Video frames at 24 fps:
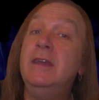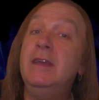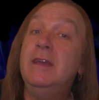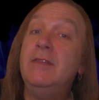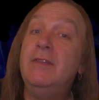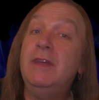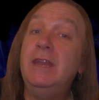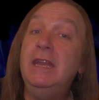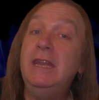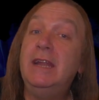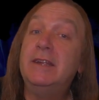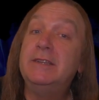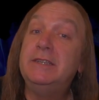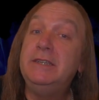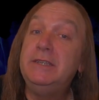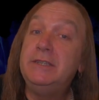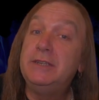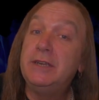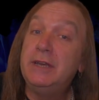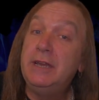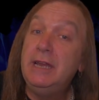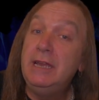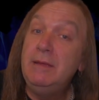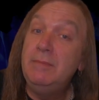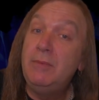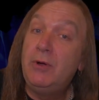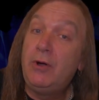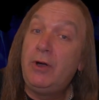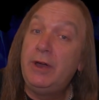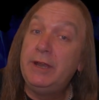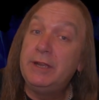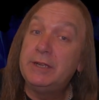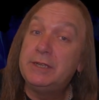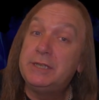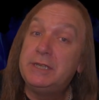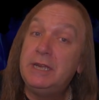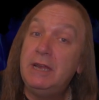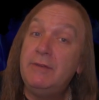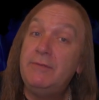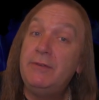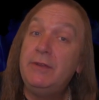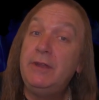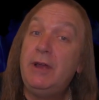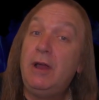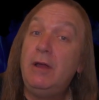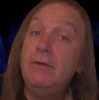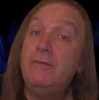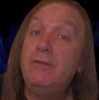Then he does his E minor
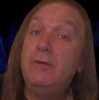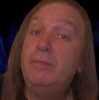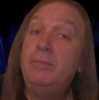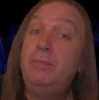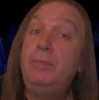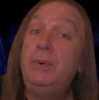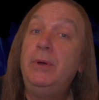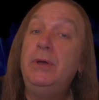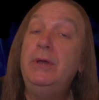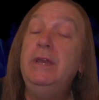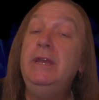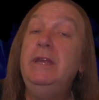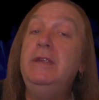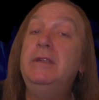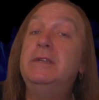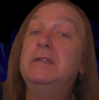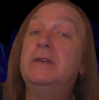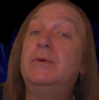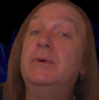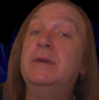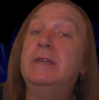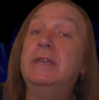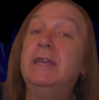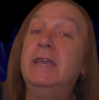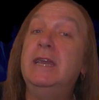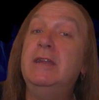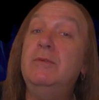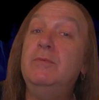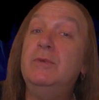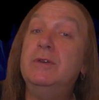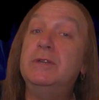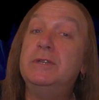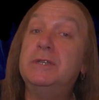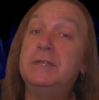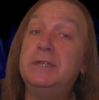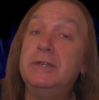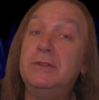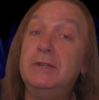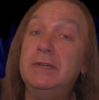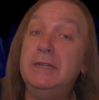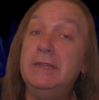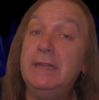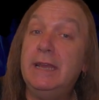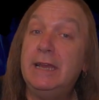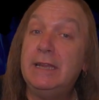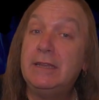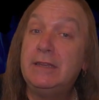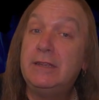7 over B, so again we're still
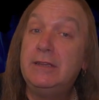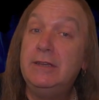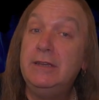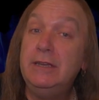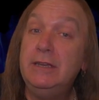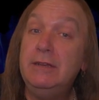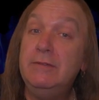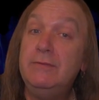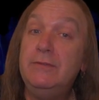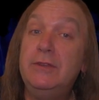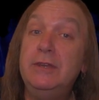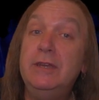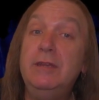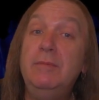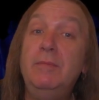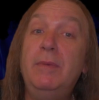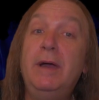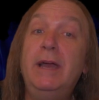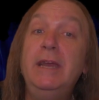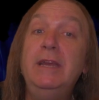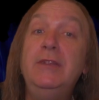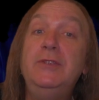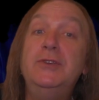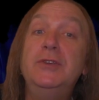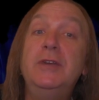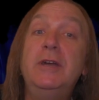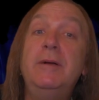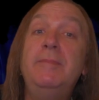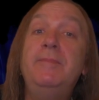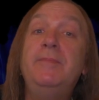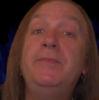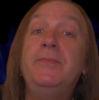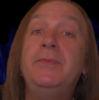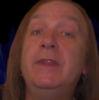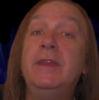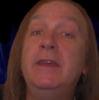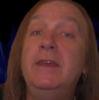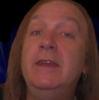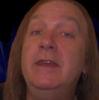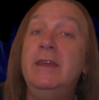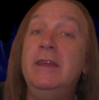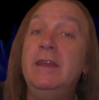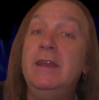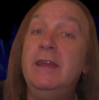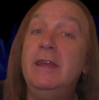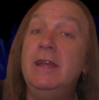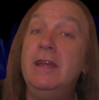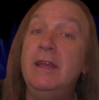in that key of D major.
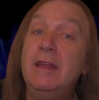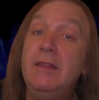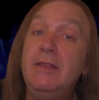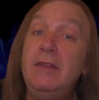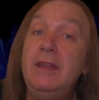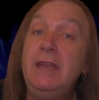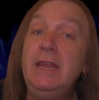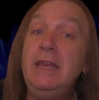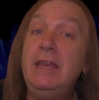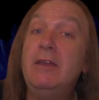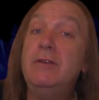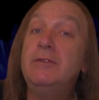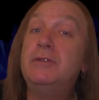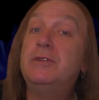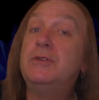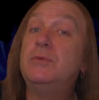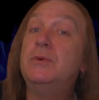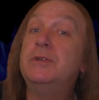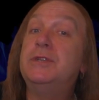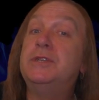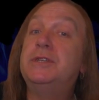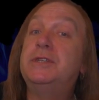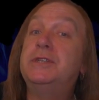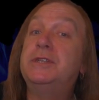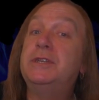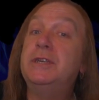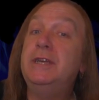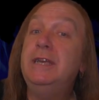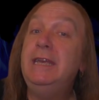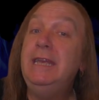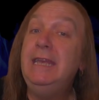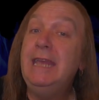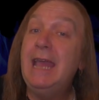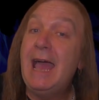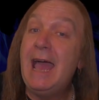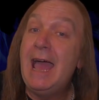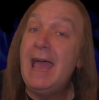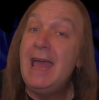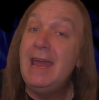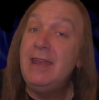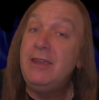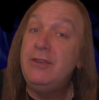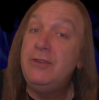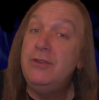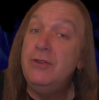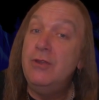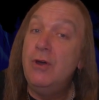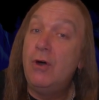Then he goes to a C
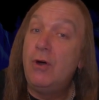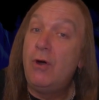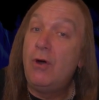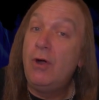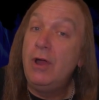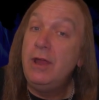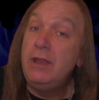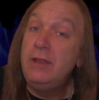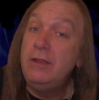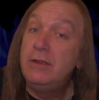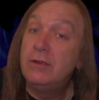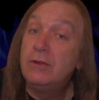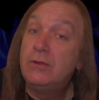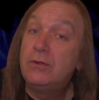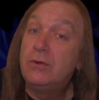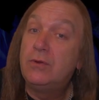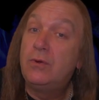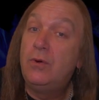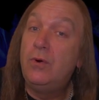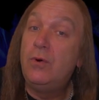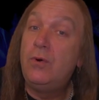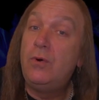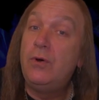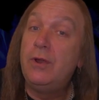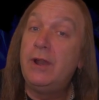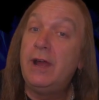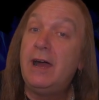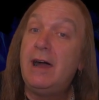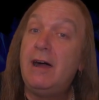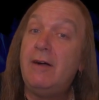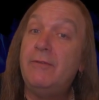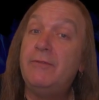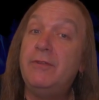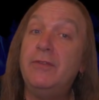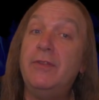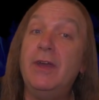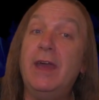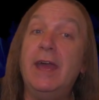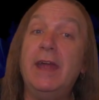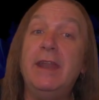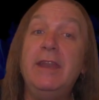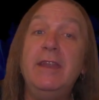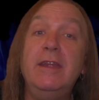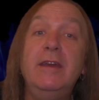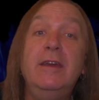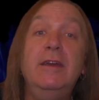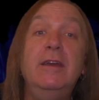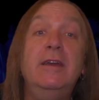and 9 chord after
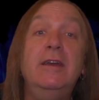that.